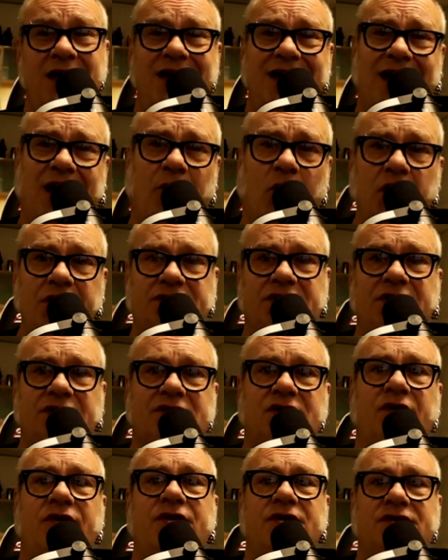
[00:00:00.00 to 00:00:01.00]
And I'm always
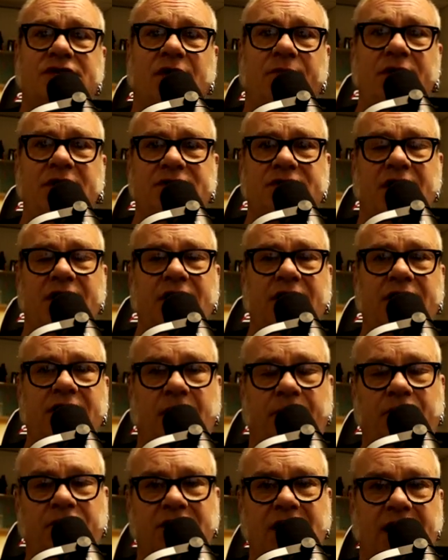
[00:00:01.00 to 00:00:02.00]
concerned that somebody's going to end
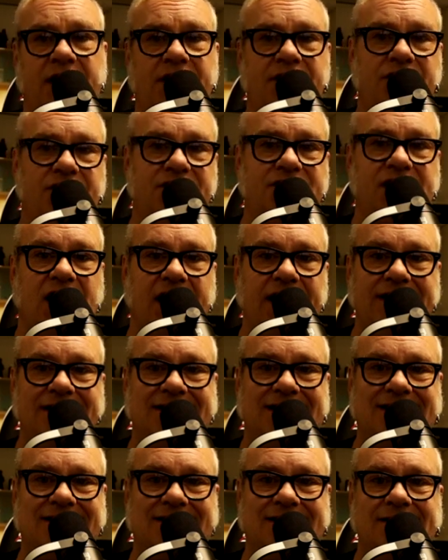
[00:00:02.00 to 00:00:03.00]
up with that in their
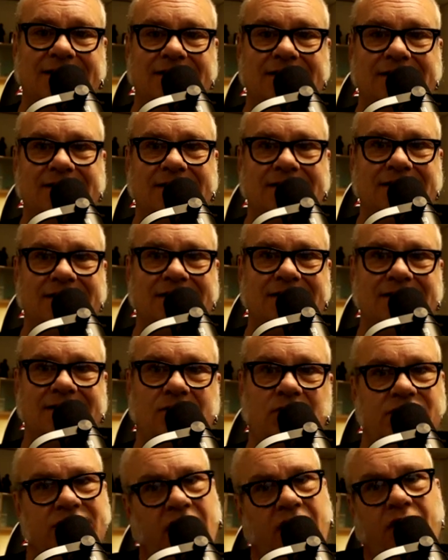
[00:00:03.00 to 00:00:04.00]
sinuses,
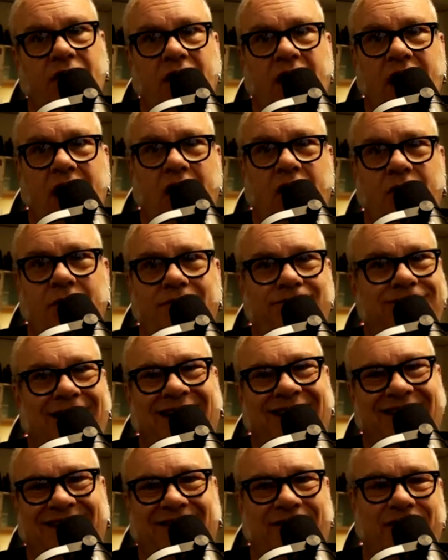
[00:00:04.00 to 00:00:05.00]
which I don't know how. I
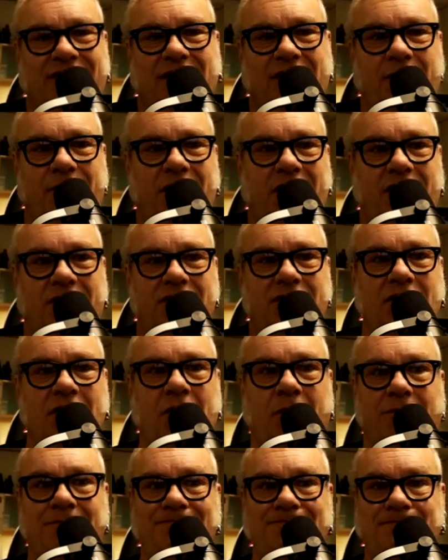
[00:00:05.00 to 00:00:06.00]
don't, I don't think that would be a good
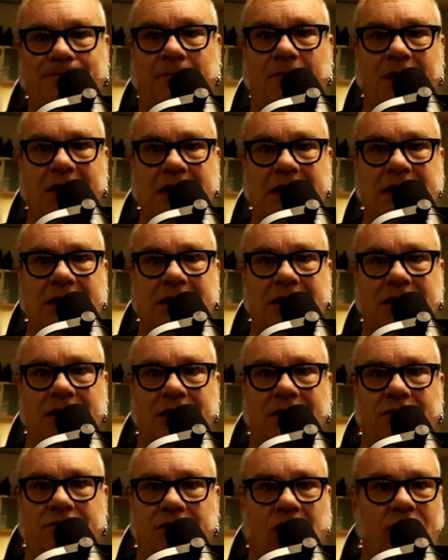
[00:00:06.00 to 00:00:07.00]
deal.
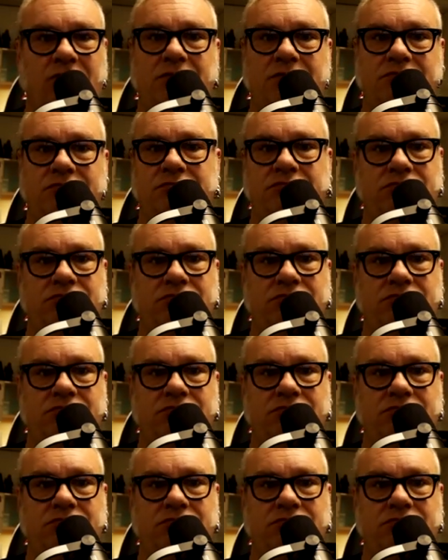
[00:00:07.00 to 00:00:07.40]
Don't.